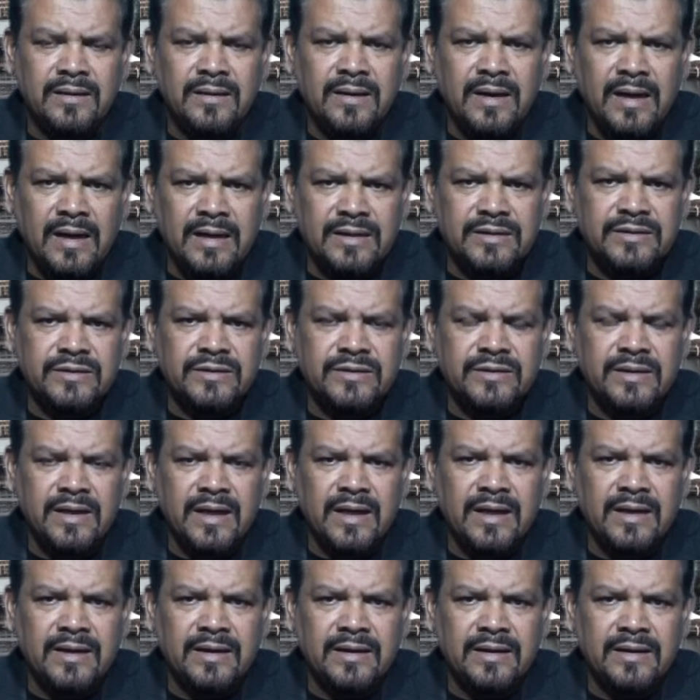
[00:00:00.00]
cast
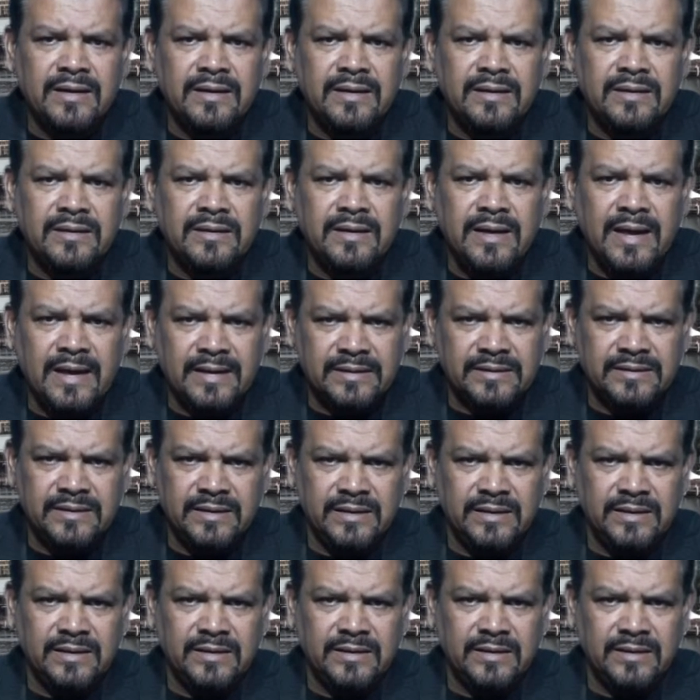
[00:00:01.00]
and
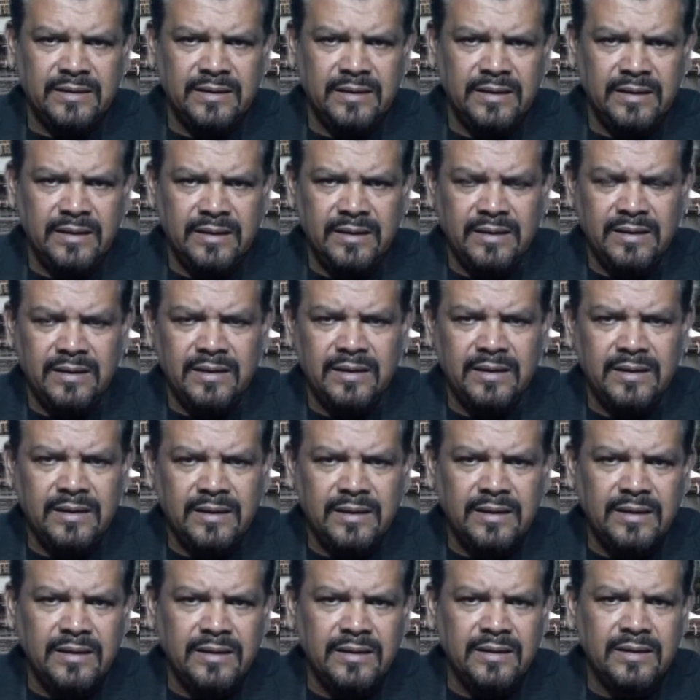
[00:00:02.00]
acting
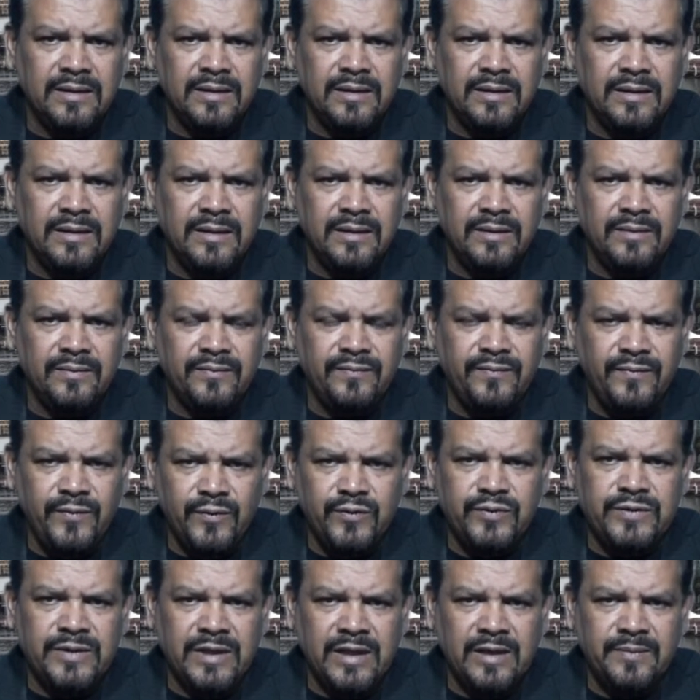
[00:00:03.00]
in the
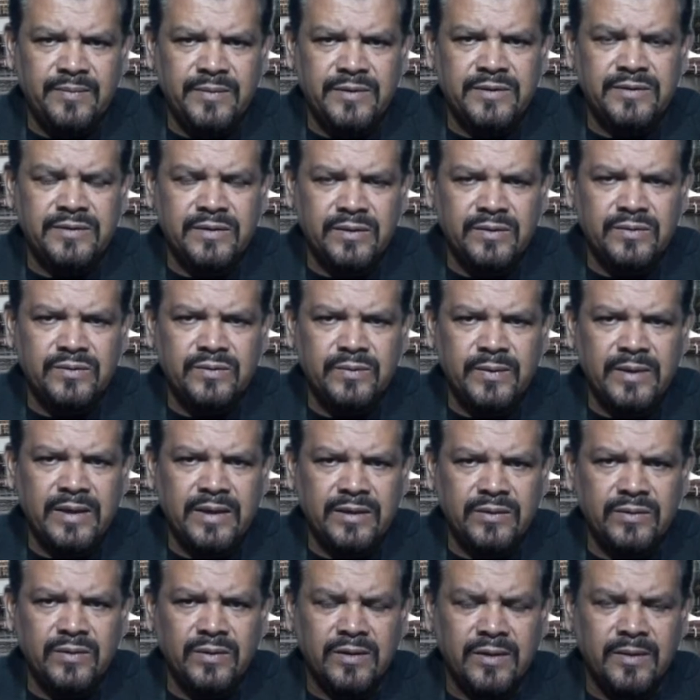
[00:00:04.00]
future episodes when
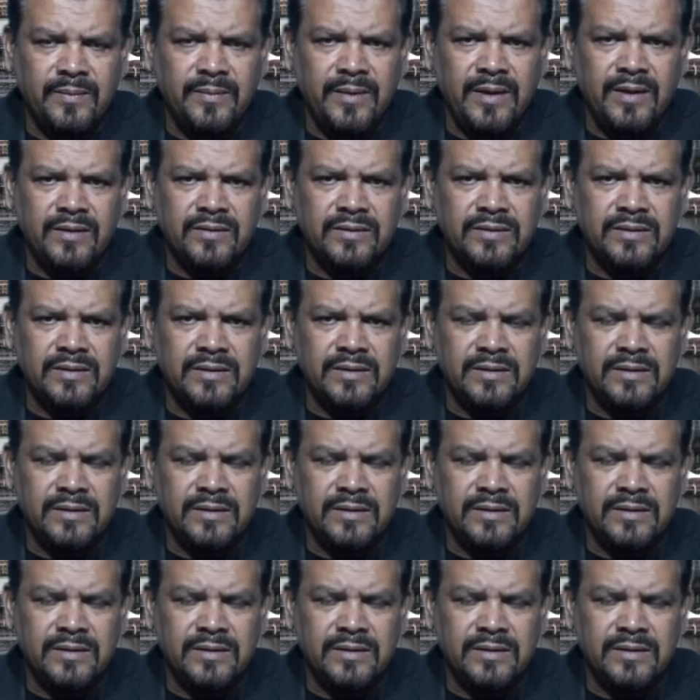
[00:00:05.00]
I talk about